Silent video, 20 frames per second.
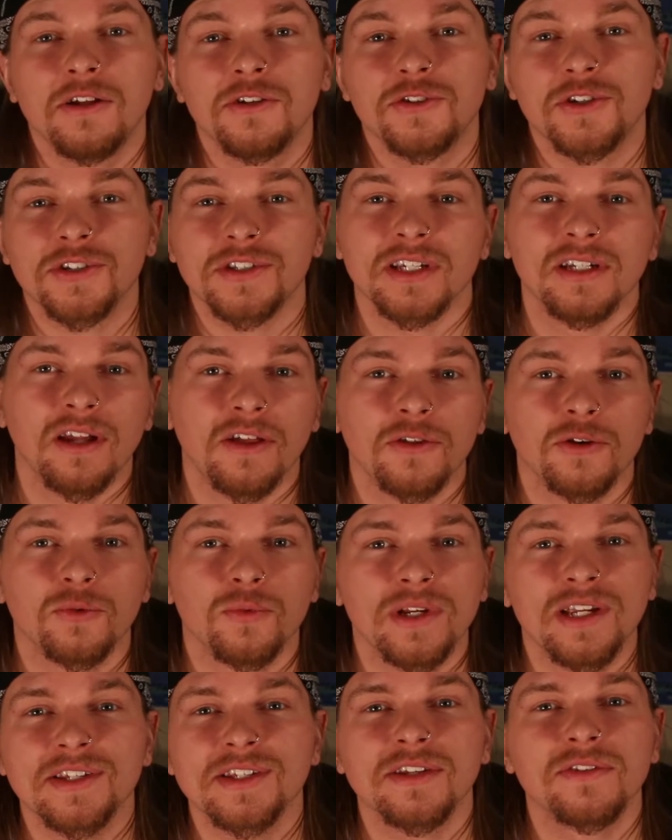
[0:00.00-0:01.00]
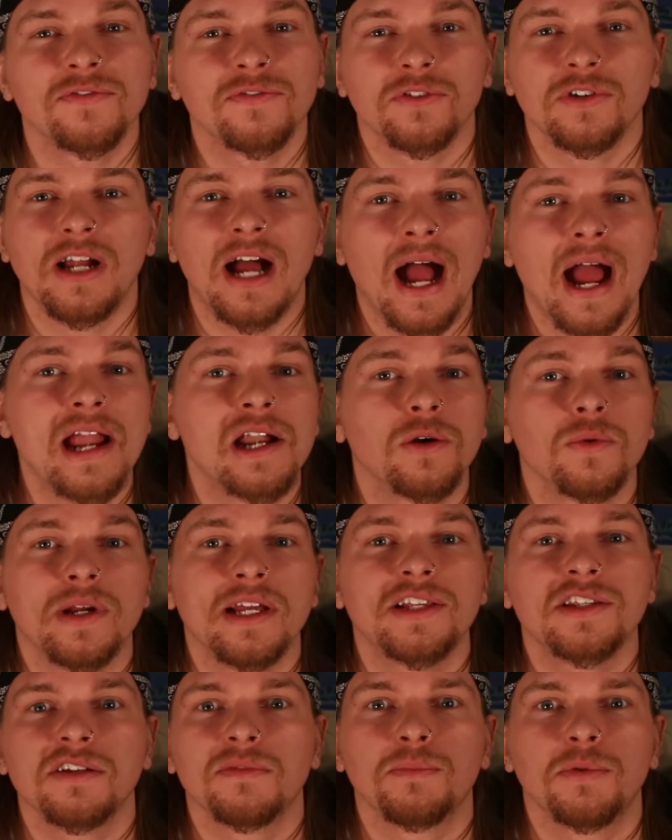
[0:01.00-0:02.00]
Just another reason for higher
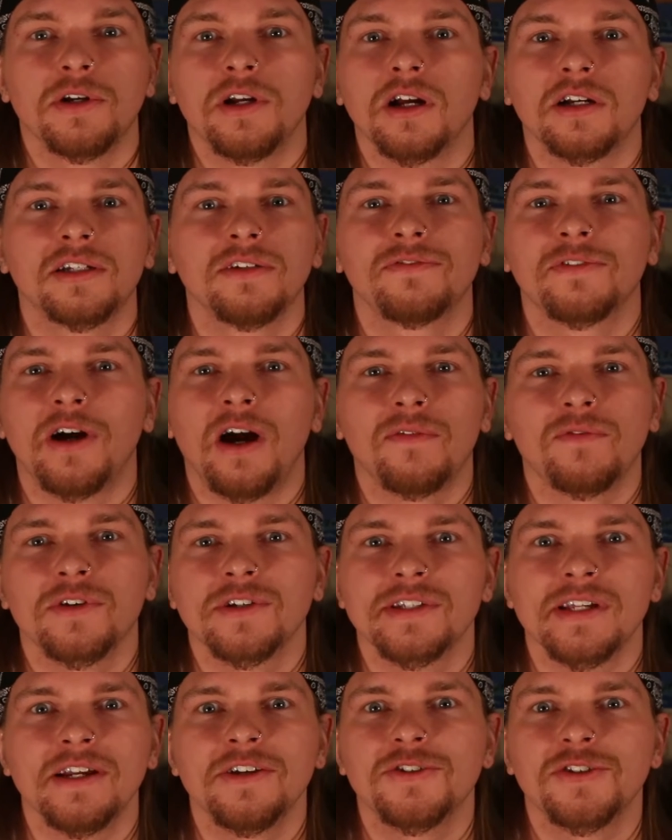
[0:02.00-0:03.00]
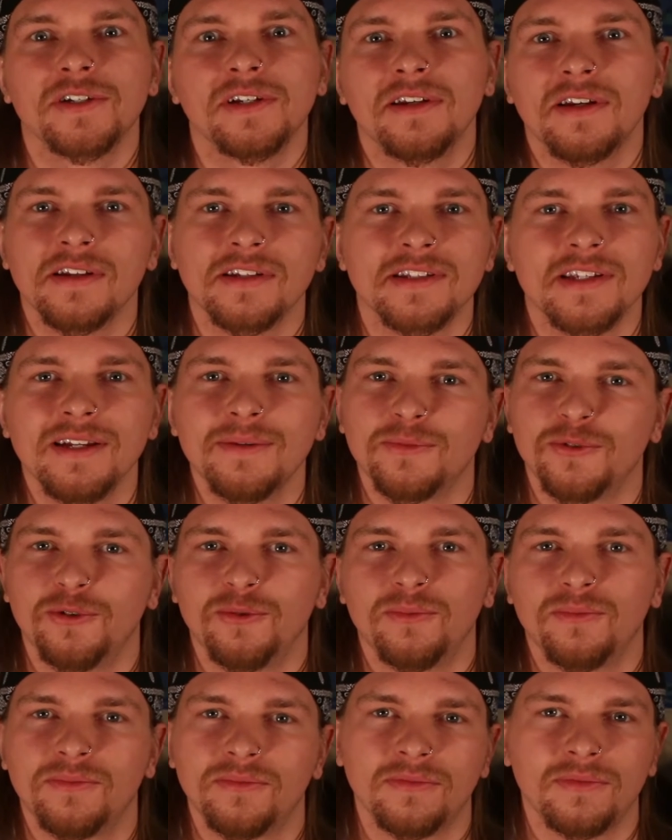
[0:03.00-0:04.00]
rates of productive conversation in a steam
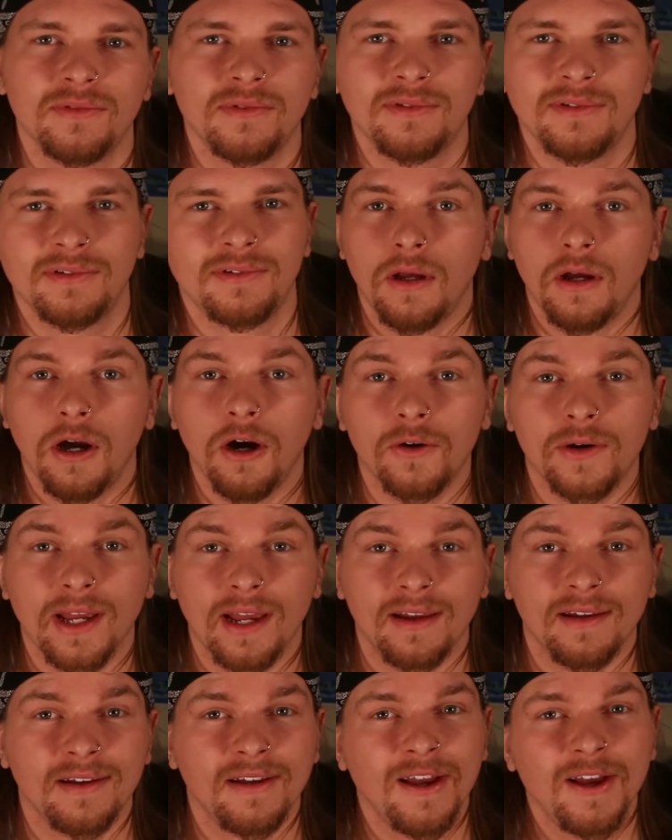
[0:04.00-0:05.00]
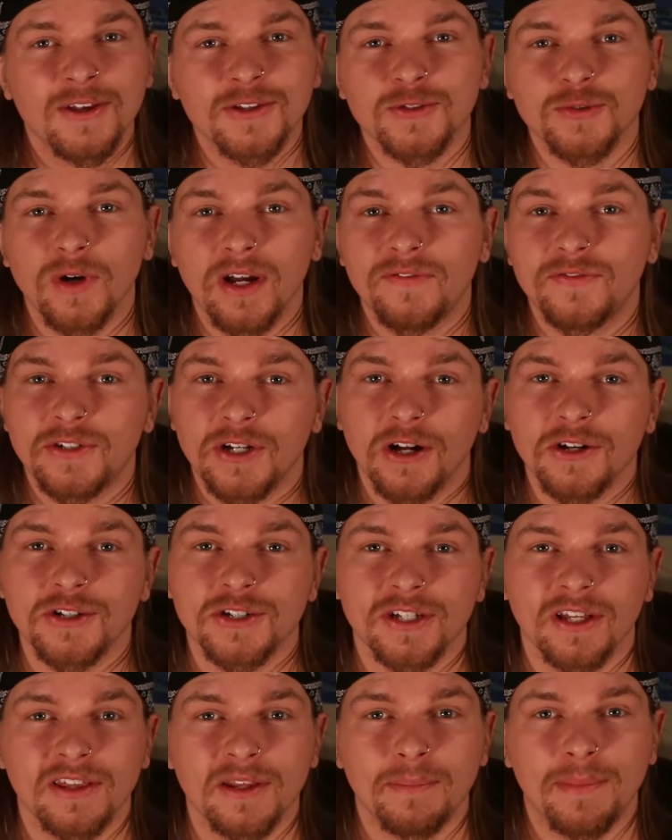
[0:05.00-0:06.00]
room. Okay, so I've
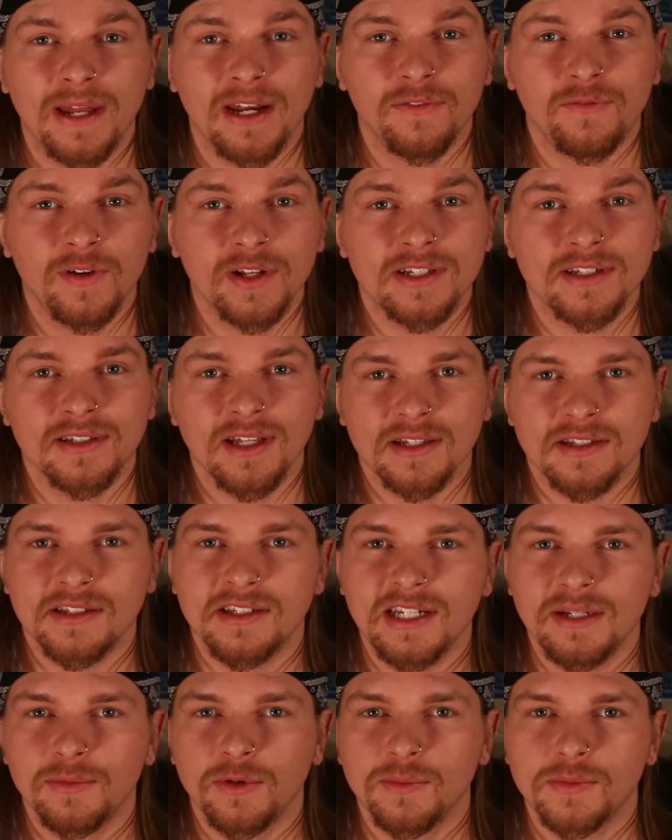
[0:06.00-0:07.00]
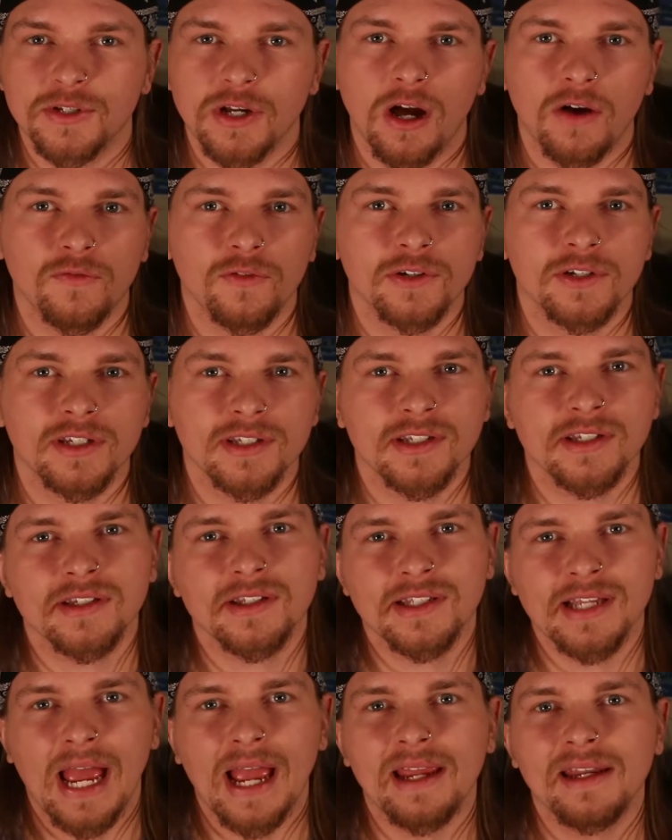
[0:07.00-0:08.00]
touched on the benefits that steam rooms offer to
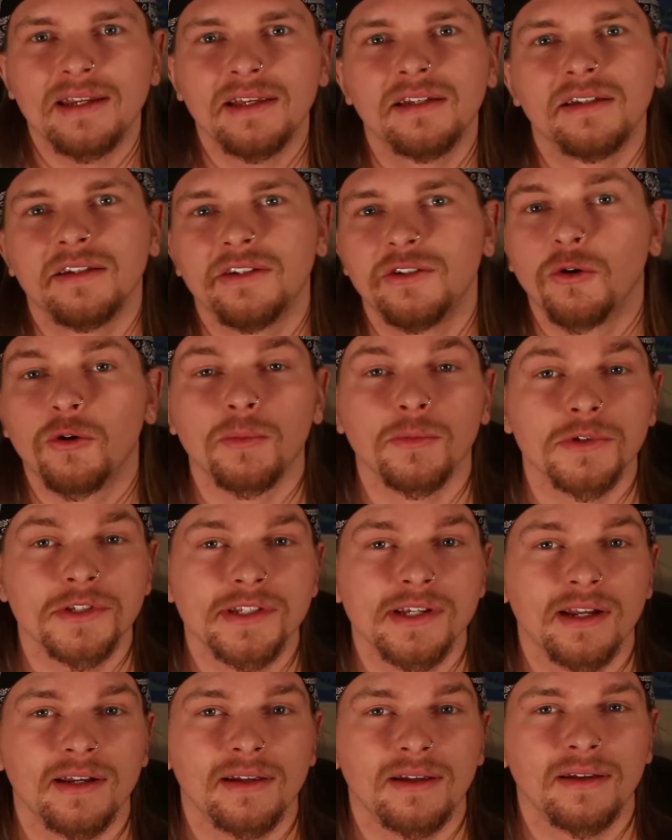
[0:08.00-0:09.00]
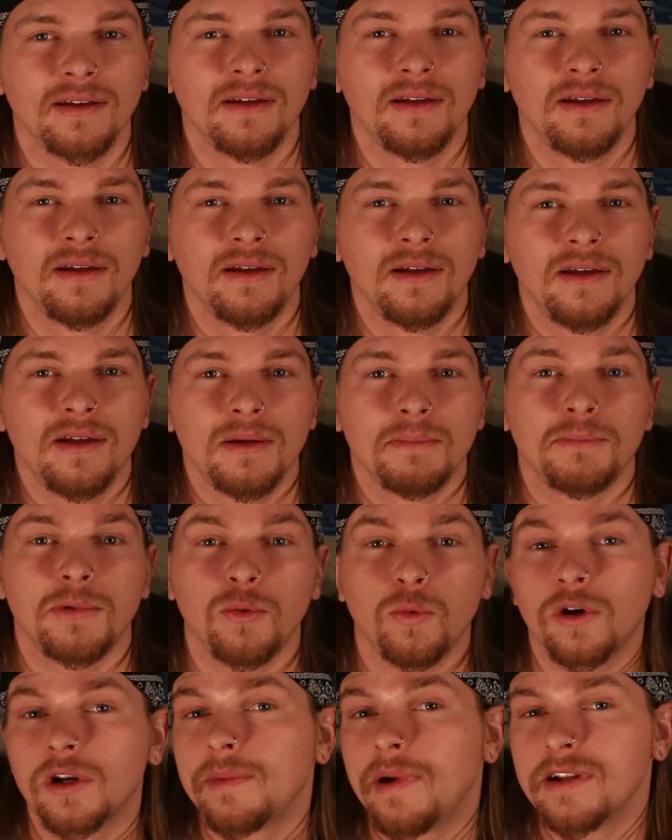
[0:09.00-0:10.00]
society in a normal setting, but
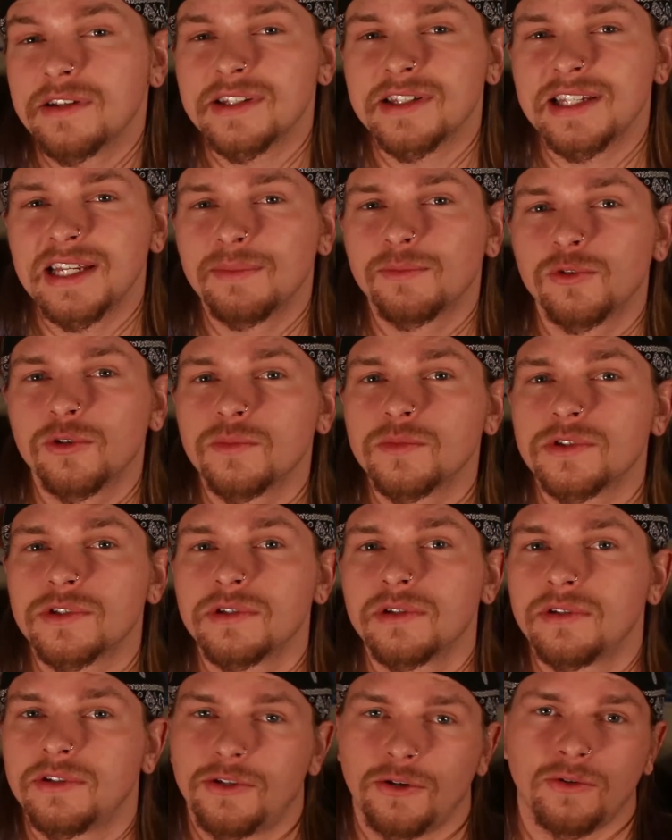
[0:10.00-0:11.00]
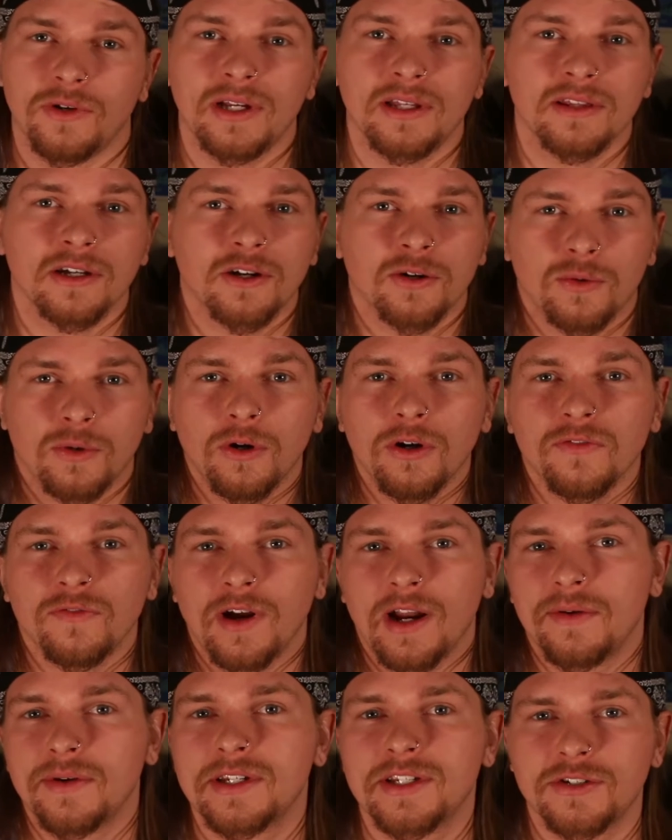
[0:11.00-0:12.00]
what about steam rooms during the
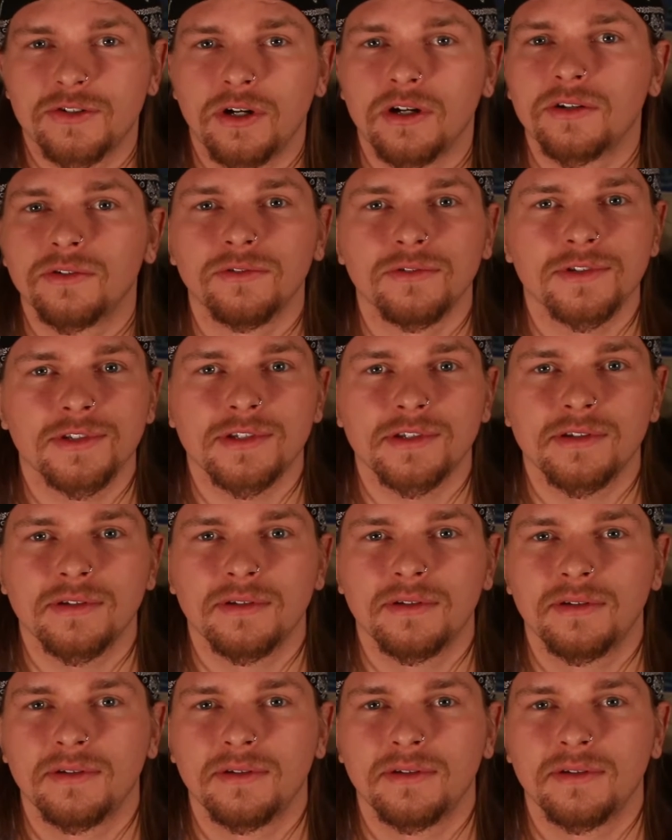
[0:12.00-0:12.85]
coronavirus struggles?